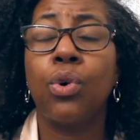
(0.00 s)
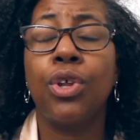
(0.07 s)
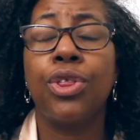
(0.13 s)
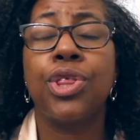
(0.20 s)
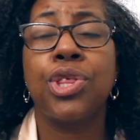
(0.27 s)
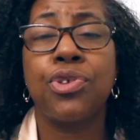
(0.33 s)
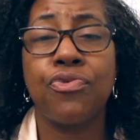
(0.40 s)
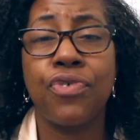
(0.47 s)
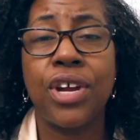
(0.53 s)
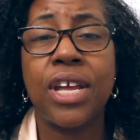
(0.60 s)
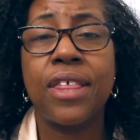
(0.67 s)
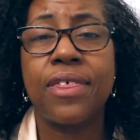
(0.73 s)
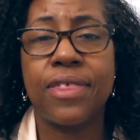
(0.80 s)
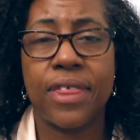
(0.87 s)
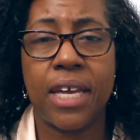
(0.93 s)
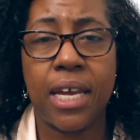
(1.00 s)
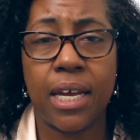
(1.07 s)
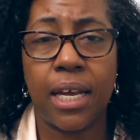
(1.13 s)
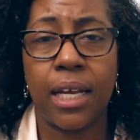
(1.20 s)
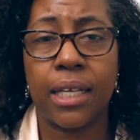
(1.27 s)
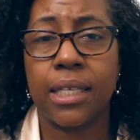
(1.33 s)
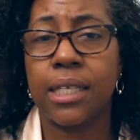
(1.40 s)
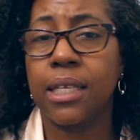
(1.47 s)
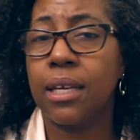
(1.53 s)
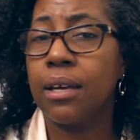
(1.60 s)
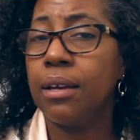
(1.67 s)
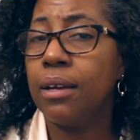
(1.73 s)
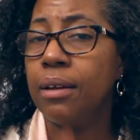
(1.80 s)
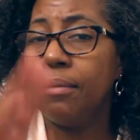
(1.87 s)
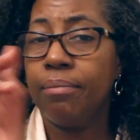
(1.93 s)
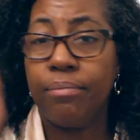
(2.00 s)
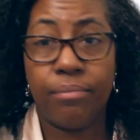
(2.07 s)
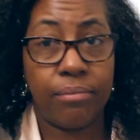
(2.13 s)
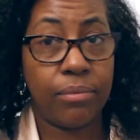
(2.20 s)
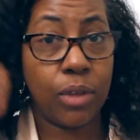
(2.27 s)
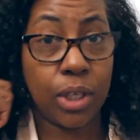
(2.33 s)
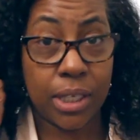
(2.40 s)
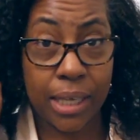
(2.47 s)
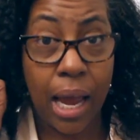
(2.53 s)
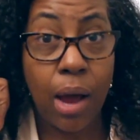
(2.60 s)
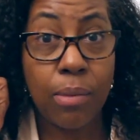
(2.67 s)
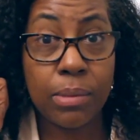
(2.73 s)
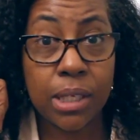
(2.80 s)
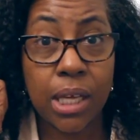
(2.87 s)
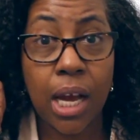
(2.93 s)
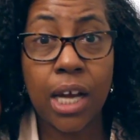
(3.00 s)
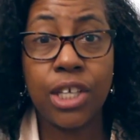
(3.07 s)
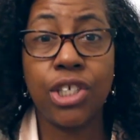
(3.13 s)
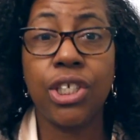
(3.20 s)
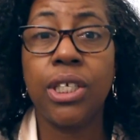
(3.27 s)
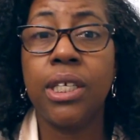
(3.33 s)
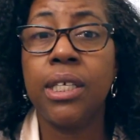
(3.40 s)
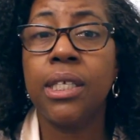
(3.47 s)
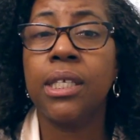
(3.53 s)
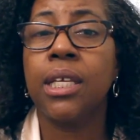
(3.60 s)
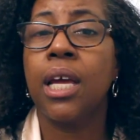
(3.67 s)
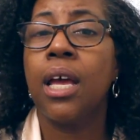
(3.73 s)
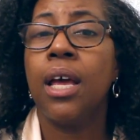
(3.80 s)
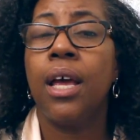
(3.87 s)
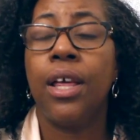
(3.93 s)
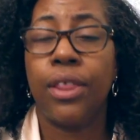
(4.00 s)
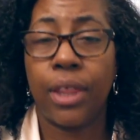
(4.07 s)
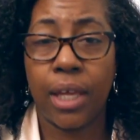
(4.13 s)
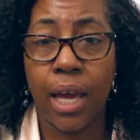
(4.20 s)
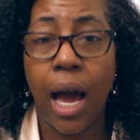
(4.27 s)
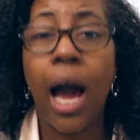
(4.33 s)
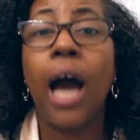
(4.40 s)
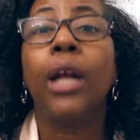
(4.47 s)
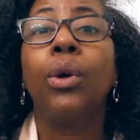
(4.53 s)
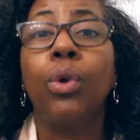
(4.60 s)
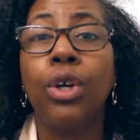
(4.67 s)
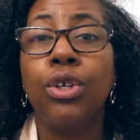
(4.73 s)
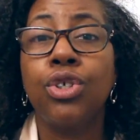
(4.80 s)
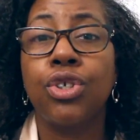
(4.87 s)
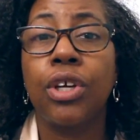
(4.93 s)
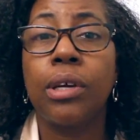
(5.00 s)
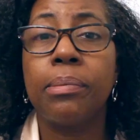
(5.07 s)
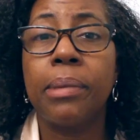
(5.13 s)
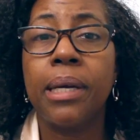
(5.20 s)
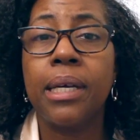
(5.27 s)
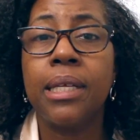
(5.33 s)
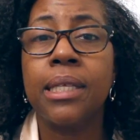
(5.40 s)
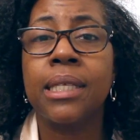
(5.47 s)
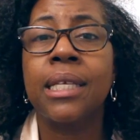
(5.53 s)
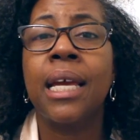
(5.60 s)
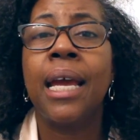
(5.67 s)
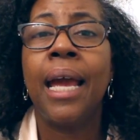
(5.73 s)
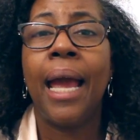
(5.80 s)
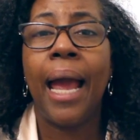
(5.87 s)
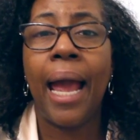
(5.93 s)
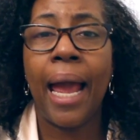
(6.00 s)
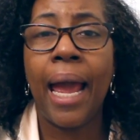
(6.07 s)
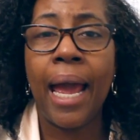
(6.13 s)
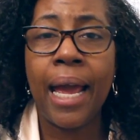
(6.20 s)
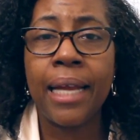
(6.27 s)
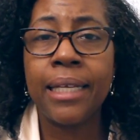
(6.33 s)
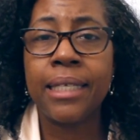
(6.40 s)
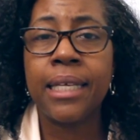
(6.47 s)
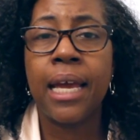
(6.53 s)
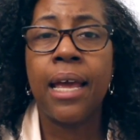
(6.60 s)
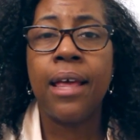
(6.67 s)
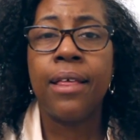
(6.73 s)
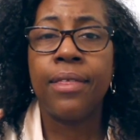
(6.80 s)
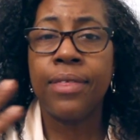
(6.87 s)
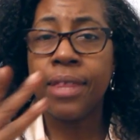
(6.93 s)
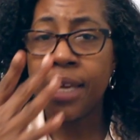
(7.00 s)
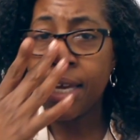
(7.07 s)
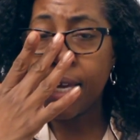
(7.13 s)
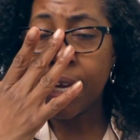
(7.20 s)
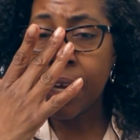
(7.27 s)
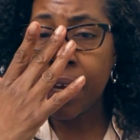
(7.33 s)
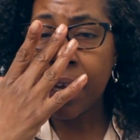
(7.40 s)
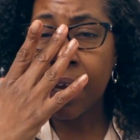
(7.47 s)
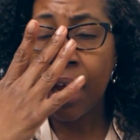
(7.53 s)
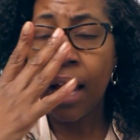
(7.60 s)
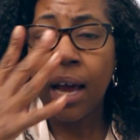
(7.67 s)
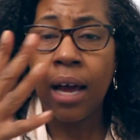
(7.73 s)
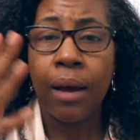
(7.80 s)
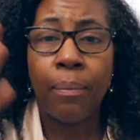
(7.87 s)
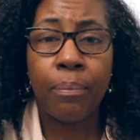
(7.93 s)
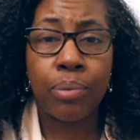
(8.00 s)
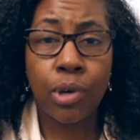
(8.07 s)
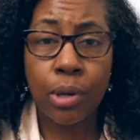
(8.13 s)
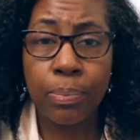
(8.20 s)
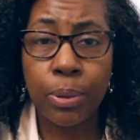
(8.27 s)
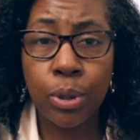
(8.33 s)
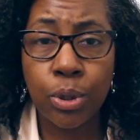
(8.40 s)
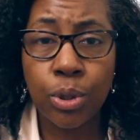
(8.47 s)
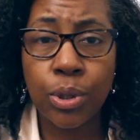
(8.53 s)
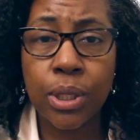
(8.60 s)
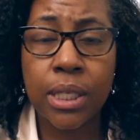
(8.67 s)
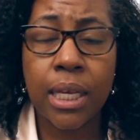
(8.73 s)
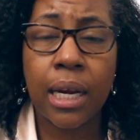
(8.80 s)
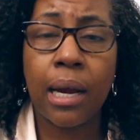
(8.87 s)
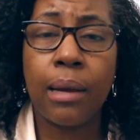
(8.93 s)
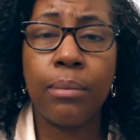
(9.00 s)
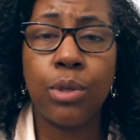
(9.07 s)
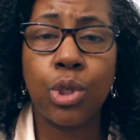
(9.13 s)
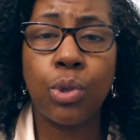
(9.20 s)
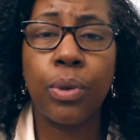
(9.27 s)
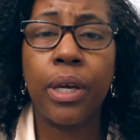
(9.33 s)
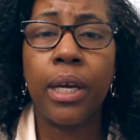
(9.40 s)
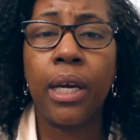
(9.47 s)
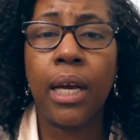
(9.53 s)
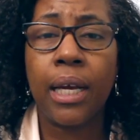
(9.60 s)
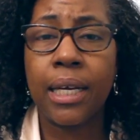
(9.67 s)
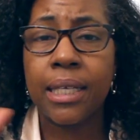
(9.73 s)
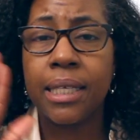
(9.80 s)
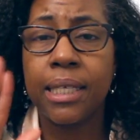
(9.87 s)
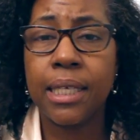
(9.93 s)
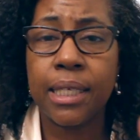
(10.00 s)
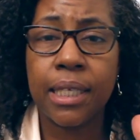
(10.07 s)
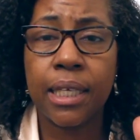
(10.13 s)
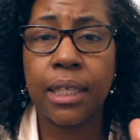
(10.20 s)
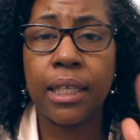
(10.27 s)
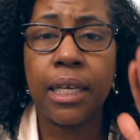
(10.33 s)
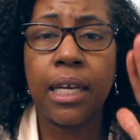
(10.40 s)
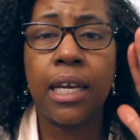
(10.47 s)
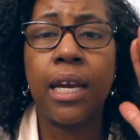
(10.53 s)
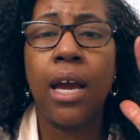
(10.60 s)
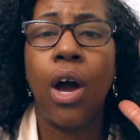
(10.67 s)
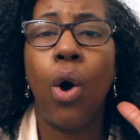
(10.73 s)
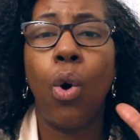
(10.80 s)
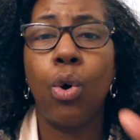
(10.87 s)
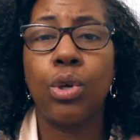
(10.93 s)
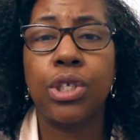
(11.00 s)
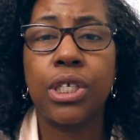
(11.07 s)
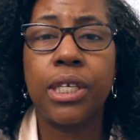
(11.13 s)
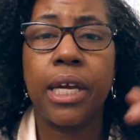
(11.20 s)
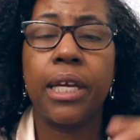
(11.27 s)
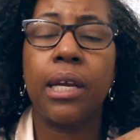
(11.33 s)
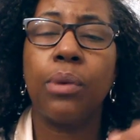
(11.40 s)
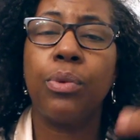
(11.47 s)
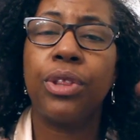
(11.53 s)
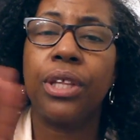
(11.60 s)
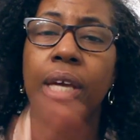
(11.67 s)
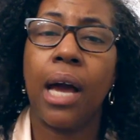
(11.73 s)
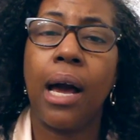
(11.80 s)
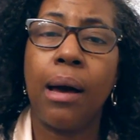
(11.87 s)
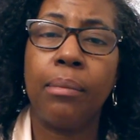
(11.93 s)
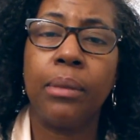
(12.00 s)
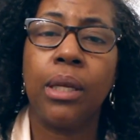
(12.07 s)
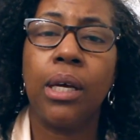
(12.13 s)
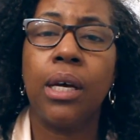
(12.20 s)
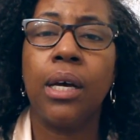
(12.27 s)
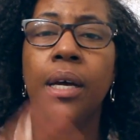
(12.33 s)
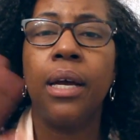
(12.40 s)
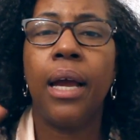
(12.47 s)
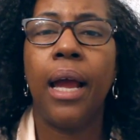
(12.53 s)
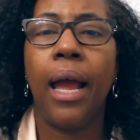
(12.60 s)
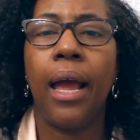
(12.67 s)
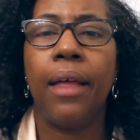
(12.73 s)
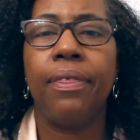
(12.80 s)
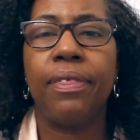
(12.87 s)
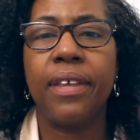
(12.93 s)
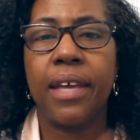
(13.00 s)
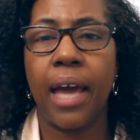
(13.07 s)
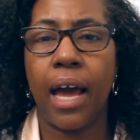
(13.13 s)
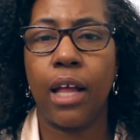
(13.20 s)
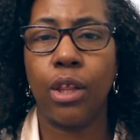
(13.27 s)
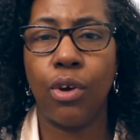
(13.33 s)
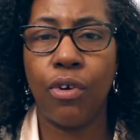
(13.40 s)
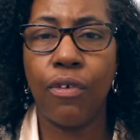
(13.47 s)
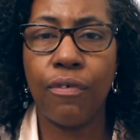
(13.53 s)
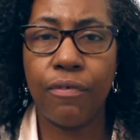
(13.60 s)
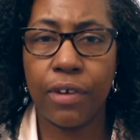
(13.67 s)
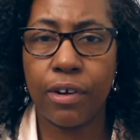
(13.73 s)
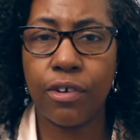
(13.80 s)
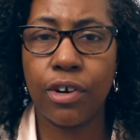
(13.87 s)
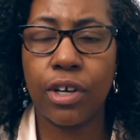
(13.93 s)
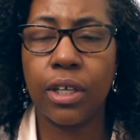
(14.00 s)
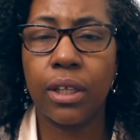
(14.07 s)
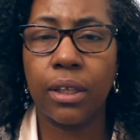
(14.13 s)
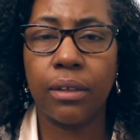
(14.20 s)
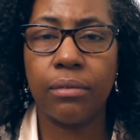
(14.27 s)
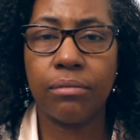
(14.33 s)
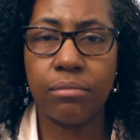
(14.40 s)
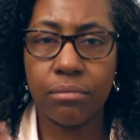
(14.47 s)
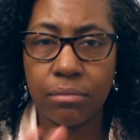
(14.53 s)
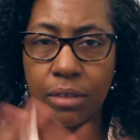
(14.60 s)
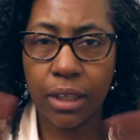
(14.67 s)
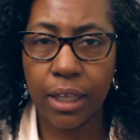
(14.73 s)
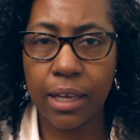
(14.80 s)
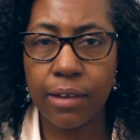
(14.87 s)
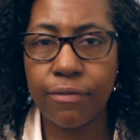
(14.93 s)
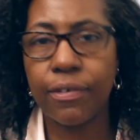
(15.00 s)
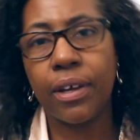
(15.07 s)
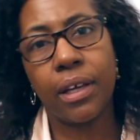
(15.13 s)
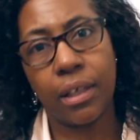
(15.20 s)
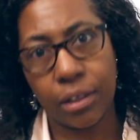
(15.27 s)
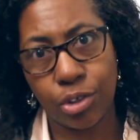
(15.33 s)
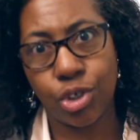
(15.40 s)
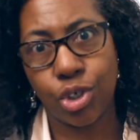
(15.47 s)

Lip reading: on 3 things: the scalp massages, the hot oil treatments, and the pre-poos that I am doing consistently, alternating with the amla and the aloe vera leaf and